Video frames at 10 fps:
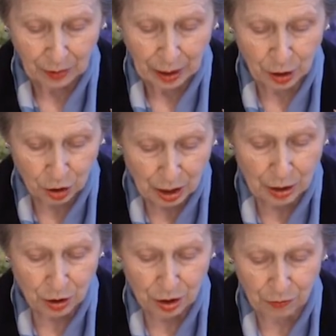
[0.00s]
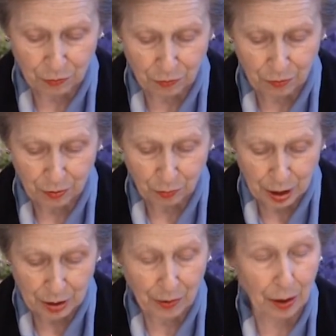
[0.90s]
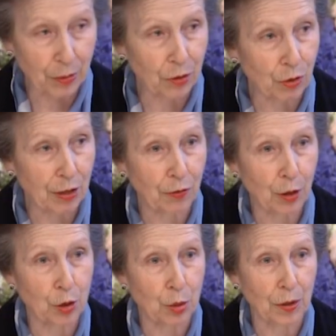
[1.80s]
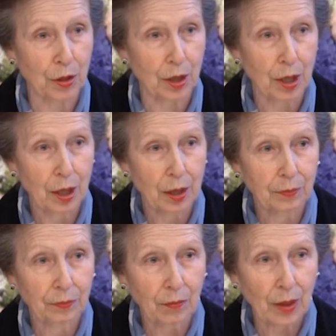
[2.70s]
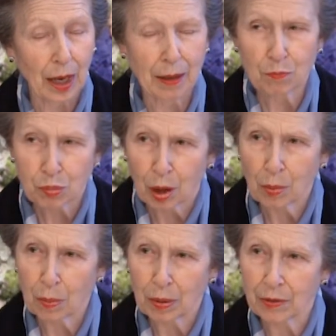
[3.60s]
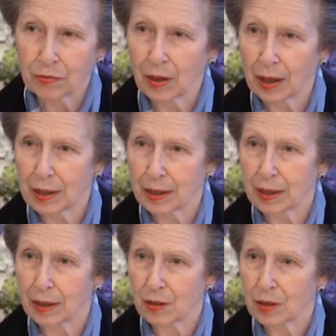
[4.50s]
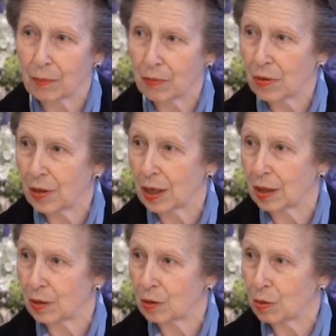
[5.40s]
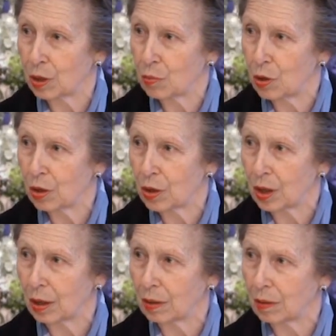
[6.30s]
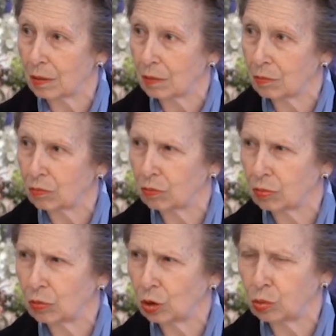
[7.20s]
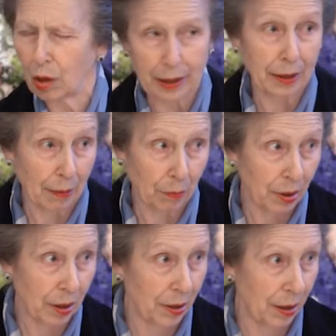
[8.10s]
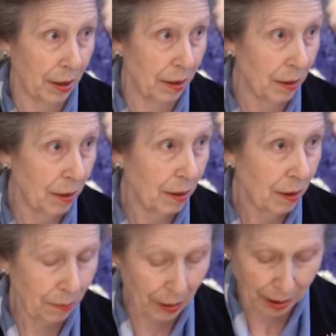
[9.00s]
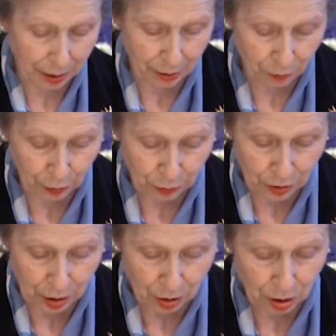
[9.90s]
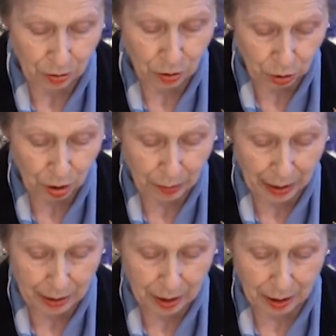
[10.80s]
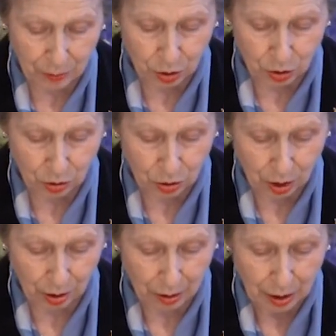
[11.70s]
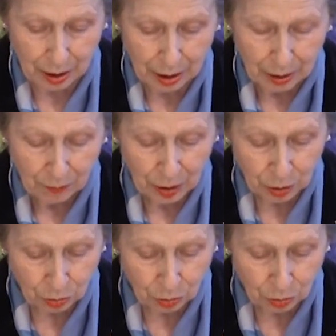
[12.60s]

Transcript: extensive redevelopment, refurbishment, and probably finding some things which weren't done quite that brilliantly back in the 50s, so not a bad time to do so. And the